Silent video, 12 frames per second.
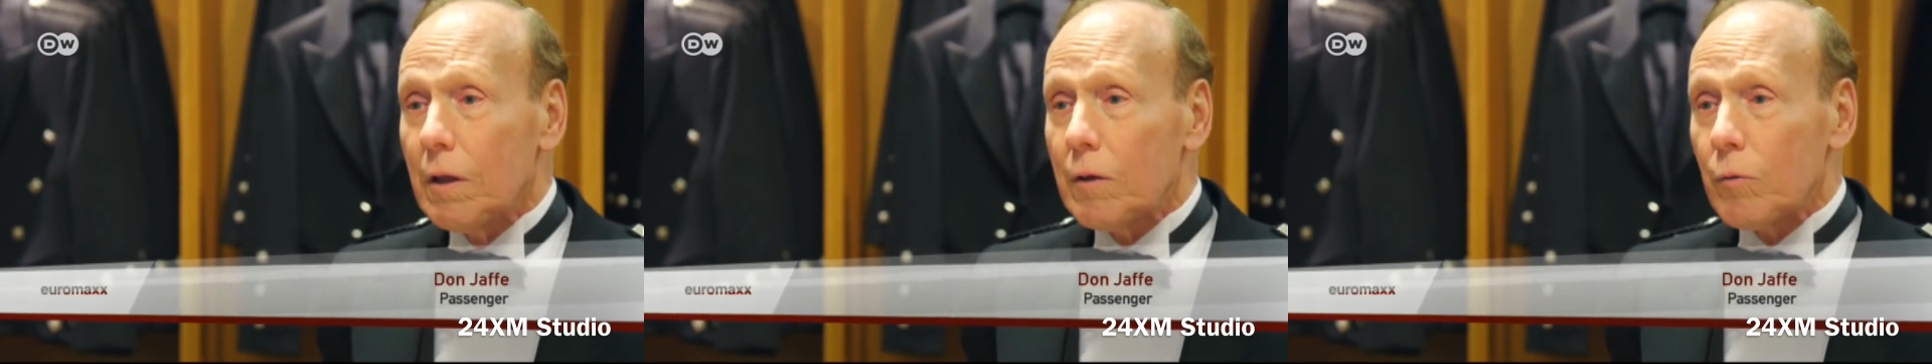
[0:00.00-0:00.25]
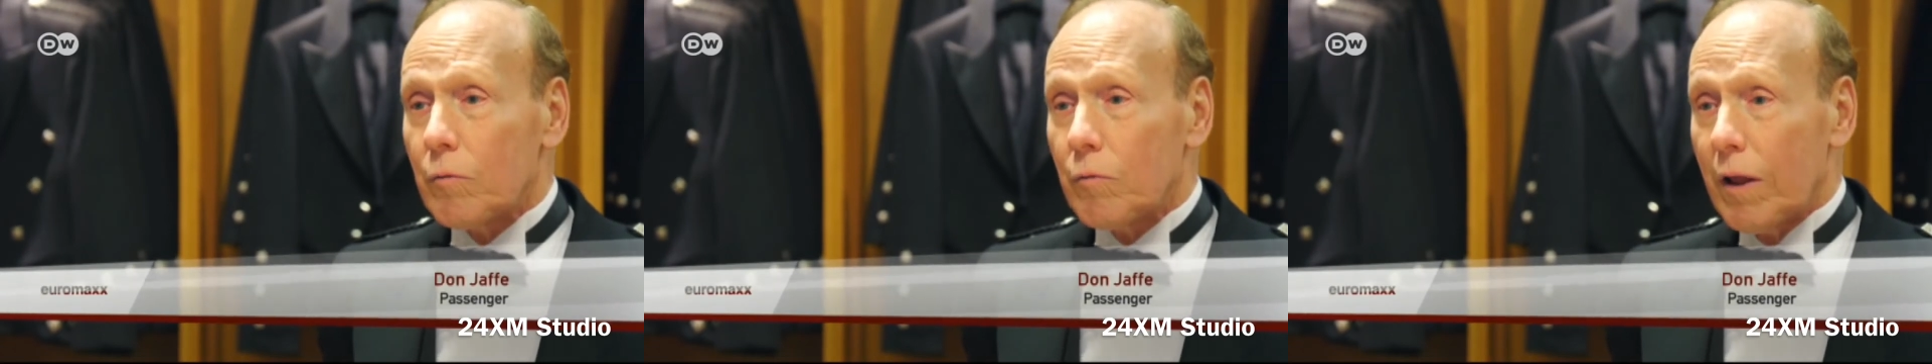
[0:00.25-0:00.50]

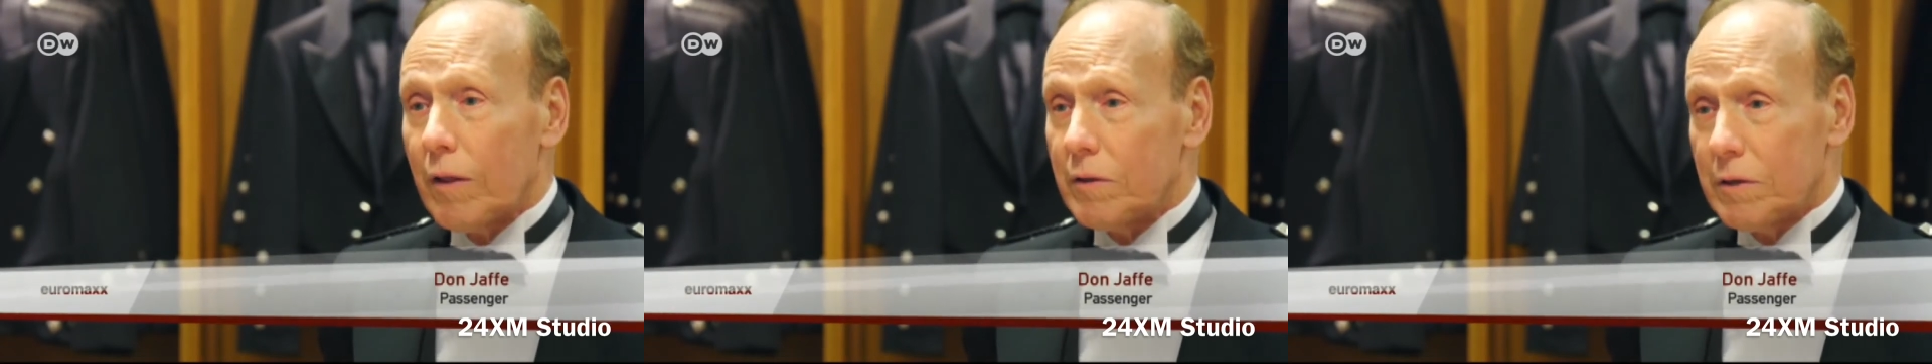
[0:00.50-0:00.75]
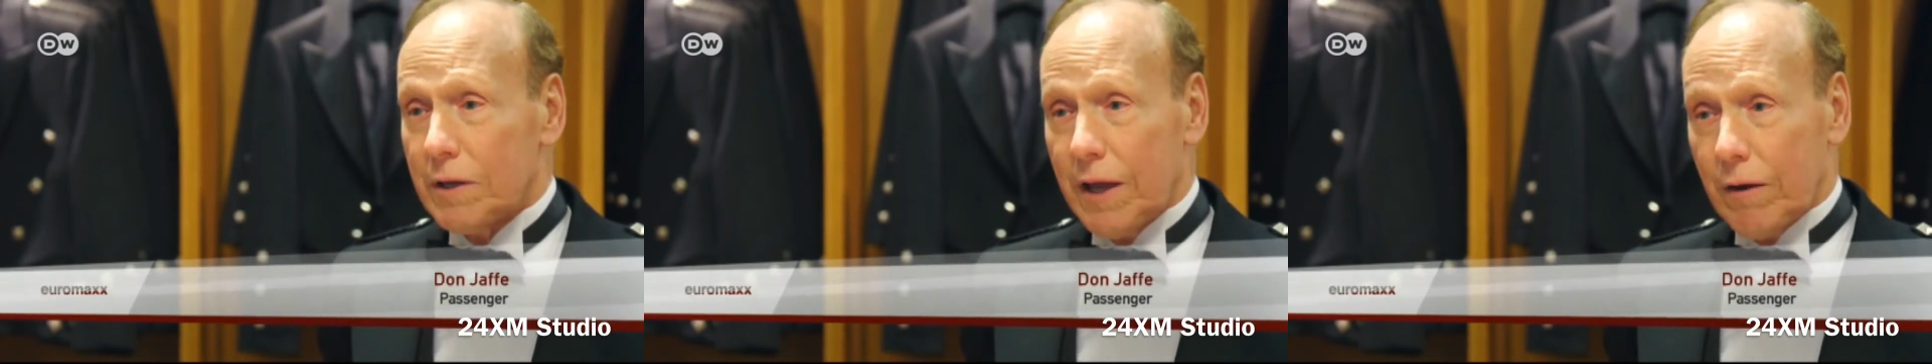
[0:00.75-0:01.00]
Well, rather
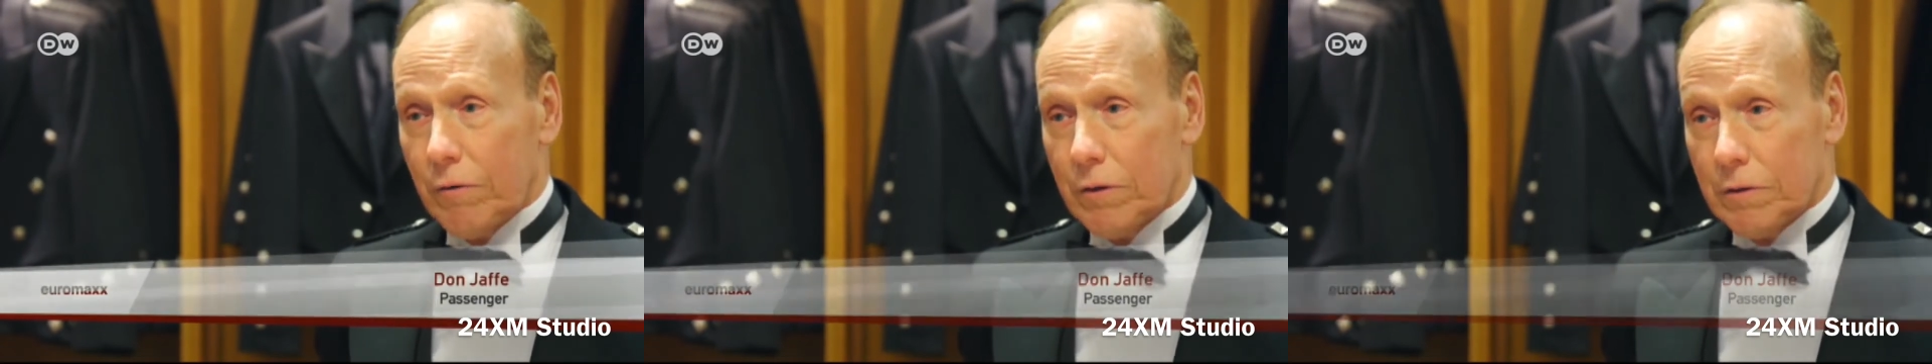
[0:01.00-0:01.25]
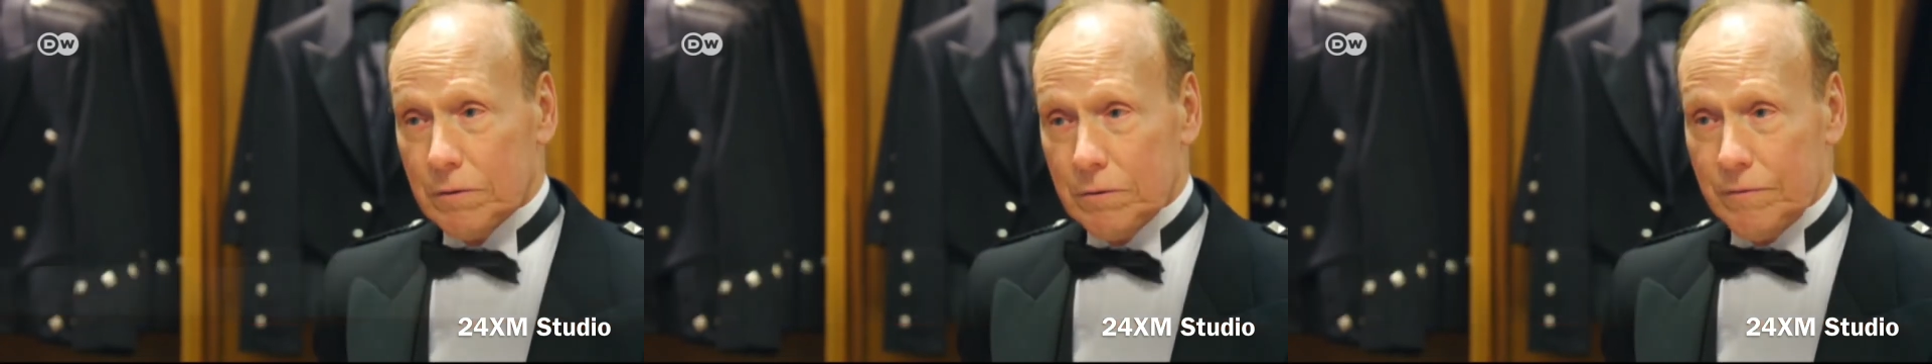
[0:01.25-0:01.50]
than carry
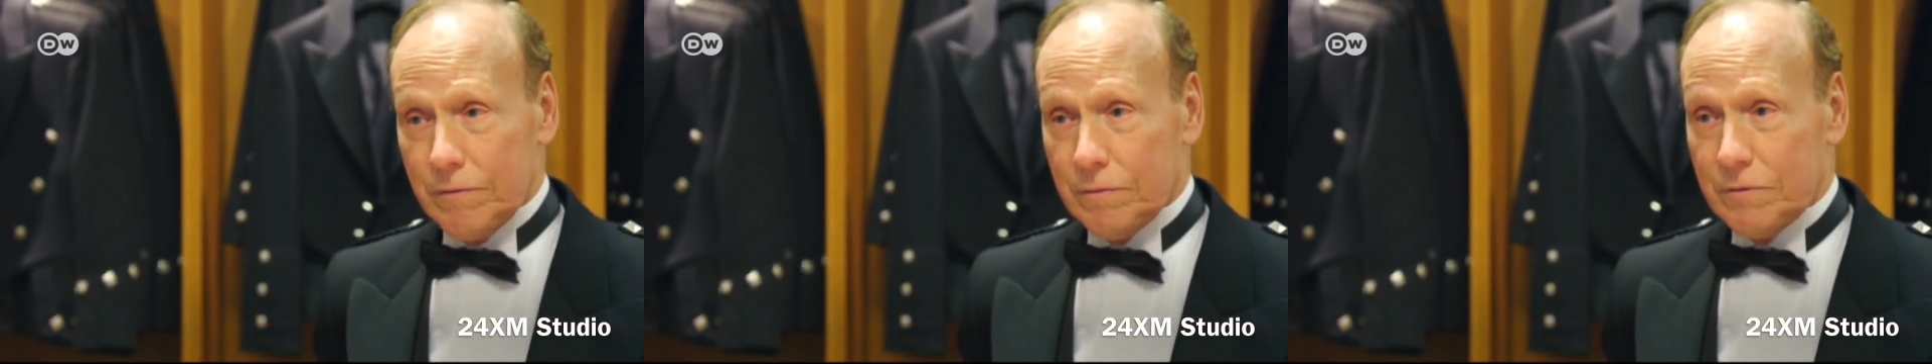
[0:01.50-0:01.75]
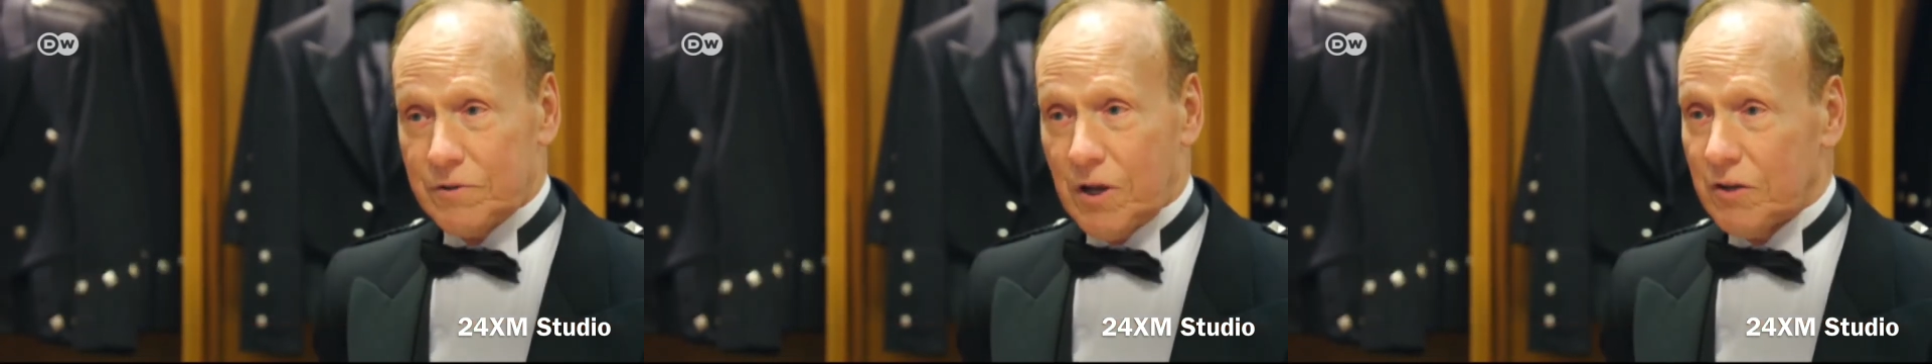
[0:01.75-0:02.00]
a
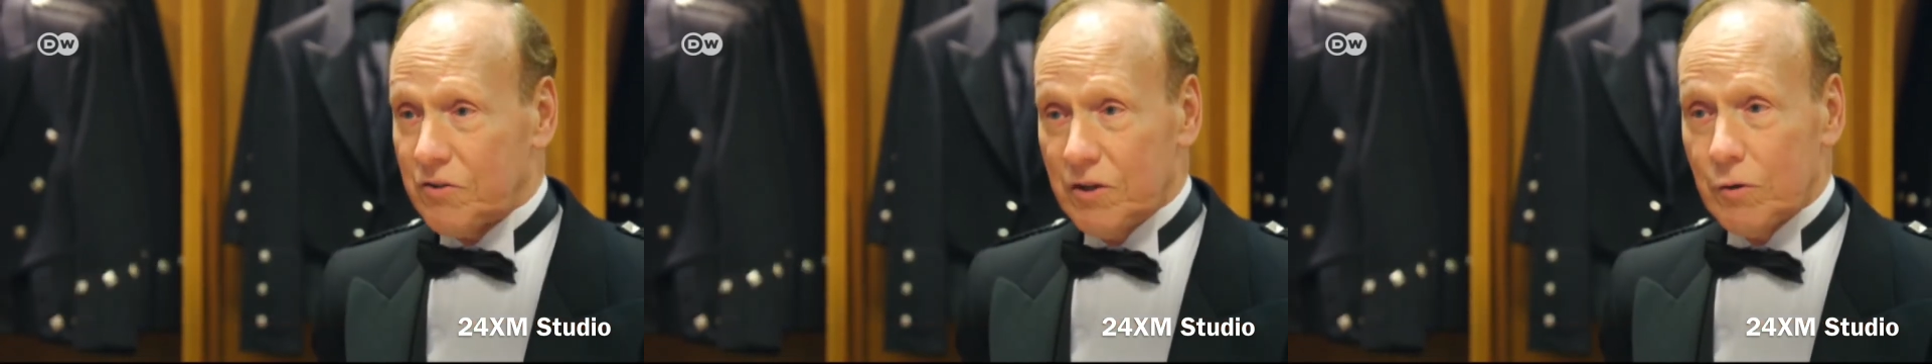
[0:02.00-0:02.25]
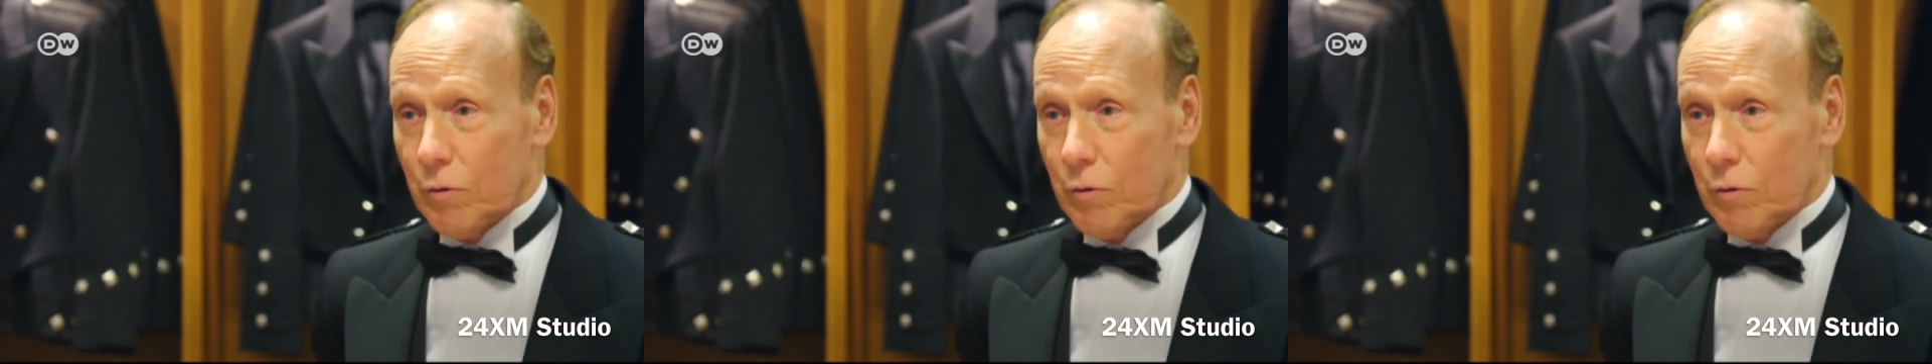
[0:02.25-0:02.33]
tuxedo